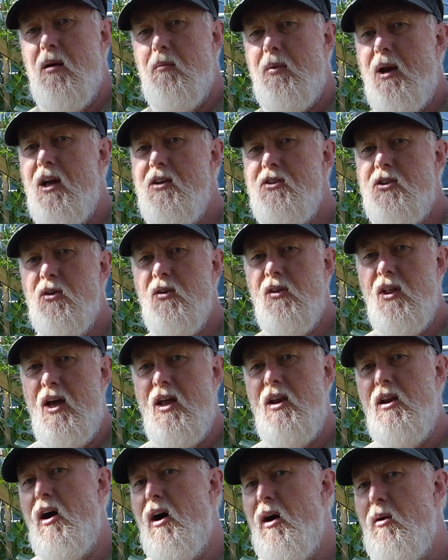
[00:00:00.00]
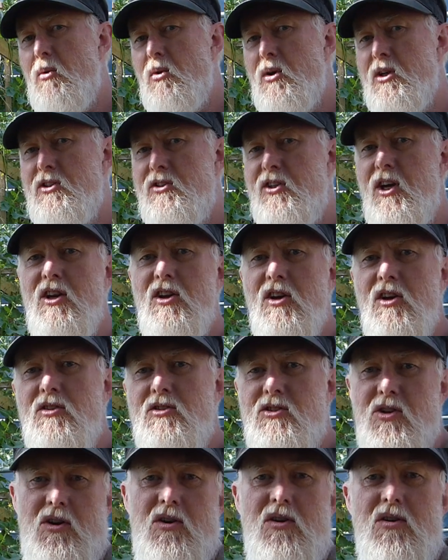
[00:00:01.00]
But until then, I will continue
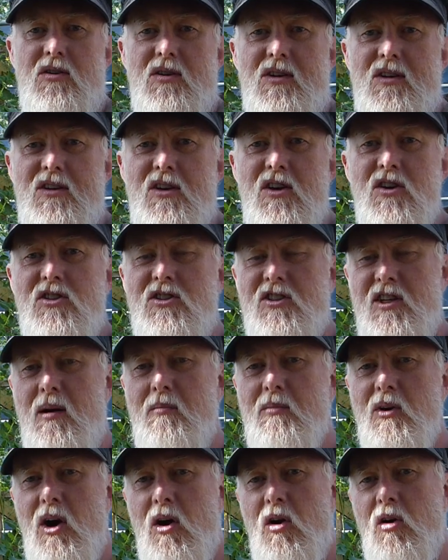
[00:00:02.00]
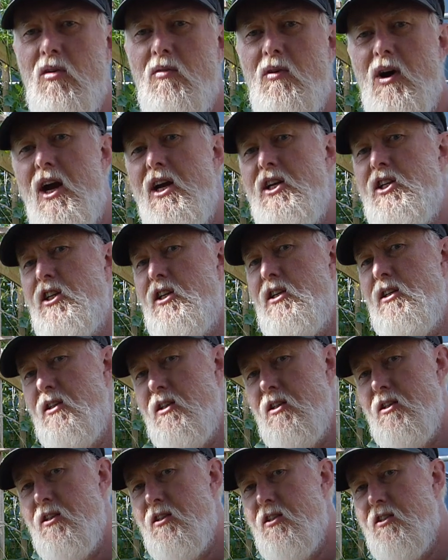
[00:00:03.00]
to use some cultivation,
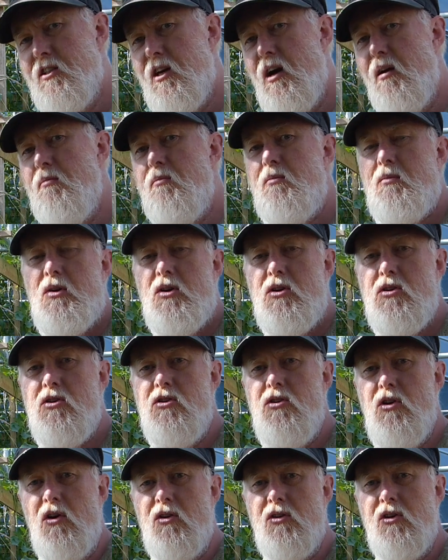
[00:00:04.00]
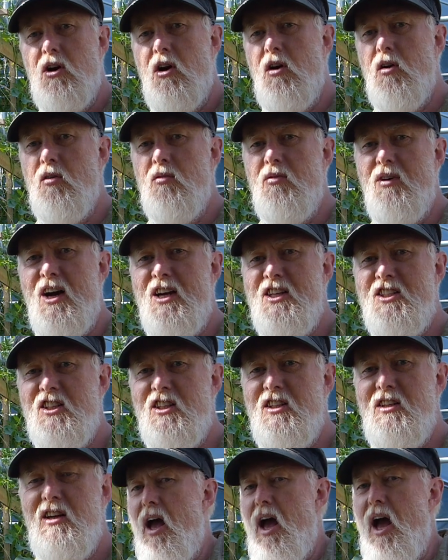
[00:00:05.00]
some
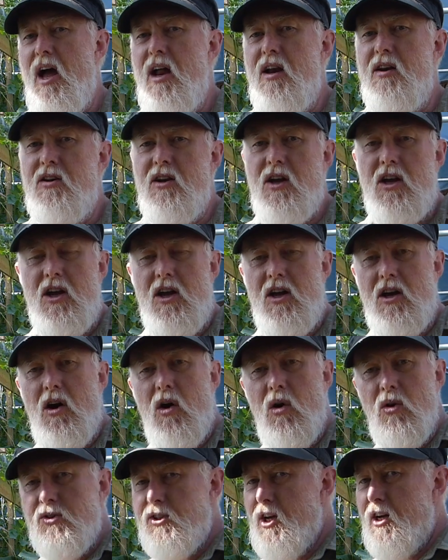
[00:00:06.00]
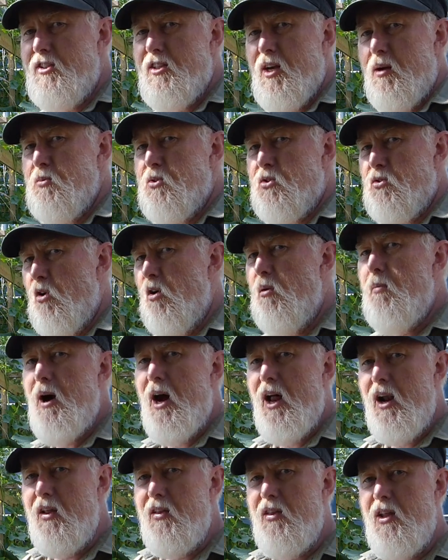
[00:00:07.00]
non-cultivation, and also some straw
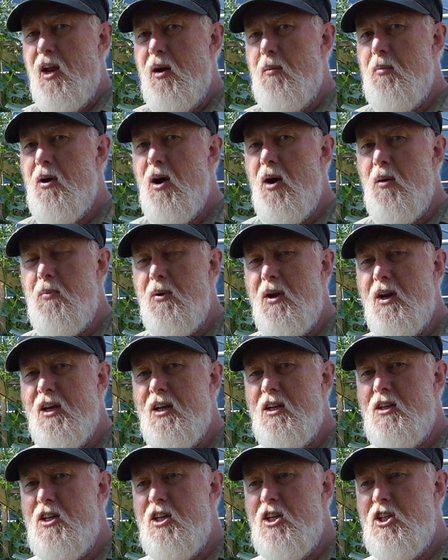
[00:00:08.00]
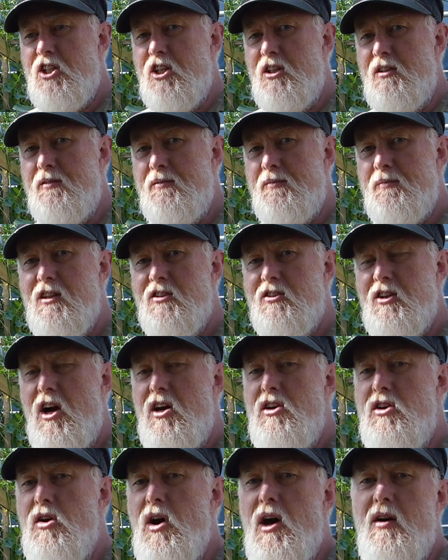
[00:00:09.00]
bale in that appropriate condition. So
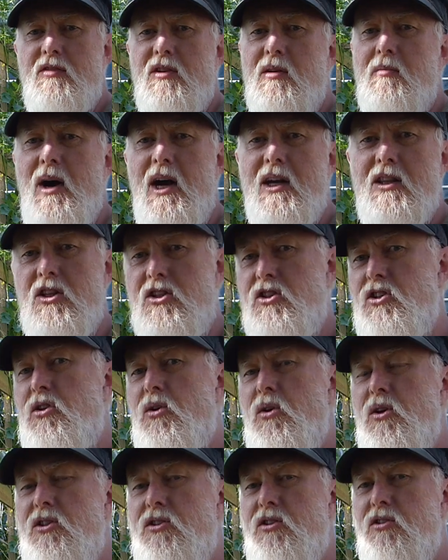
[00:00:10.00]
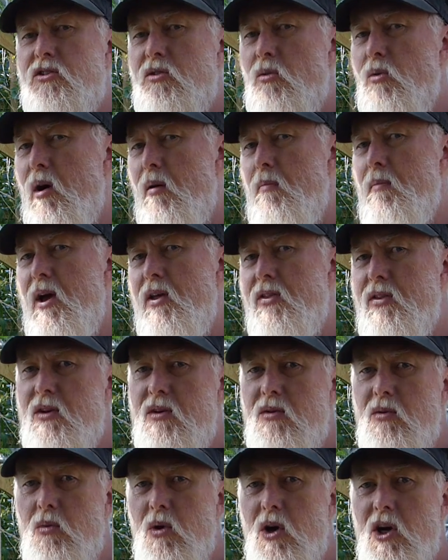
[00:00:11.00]
you have to make the choice as to what
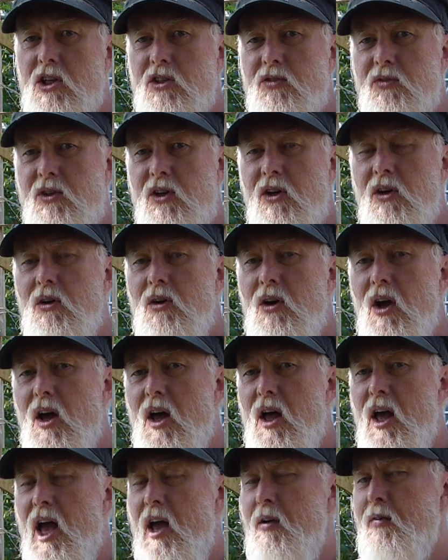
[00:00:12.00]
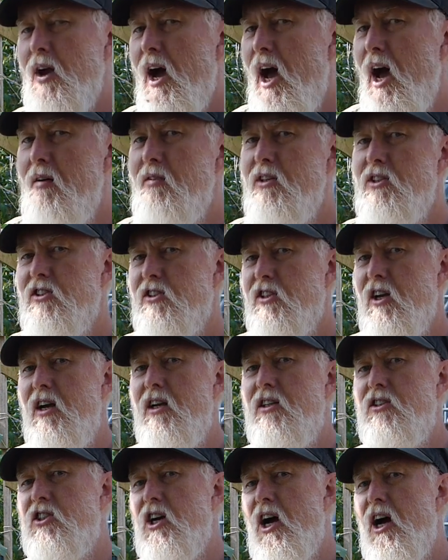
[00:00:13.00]
method works for you. If you haven't
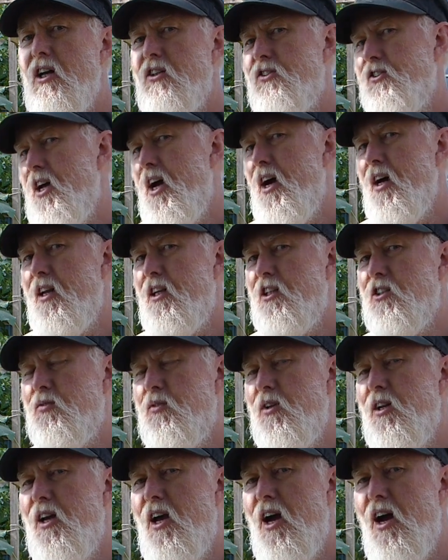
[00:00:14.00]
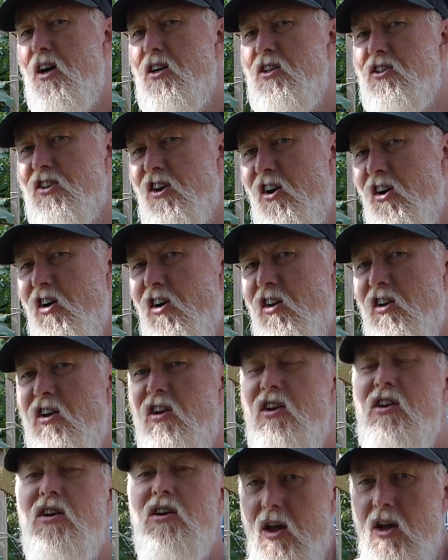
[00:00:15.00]
seen Charles Dowding's videos
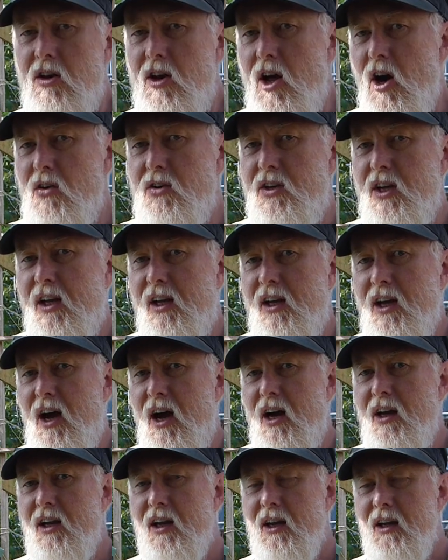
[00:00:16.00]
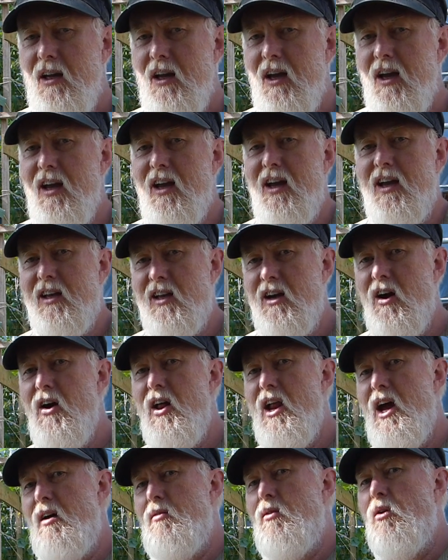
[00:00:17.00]
on no-dig gardening, go
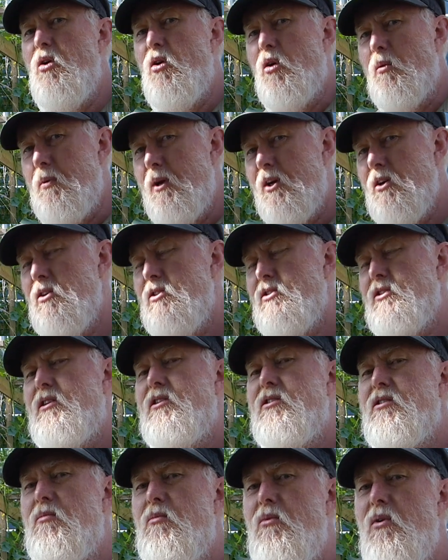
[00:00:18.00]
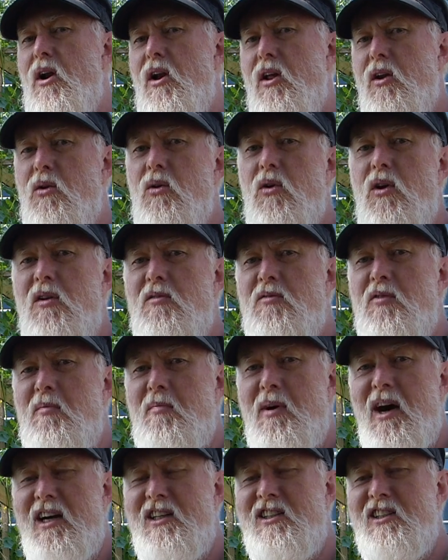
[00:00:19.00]
and have a look, because there's some really good
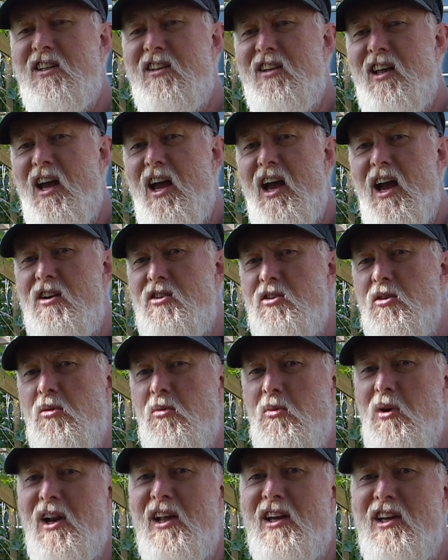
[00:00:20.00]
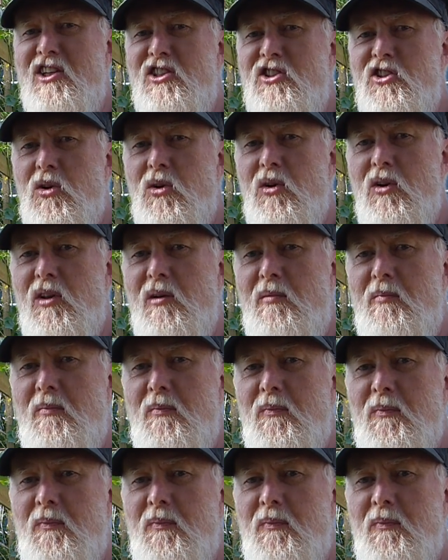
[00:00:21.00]
information there and you'll really enjoy them.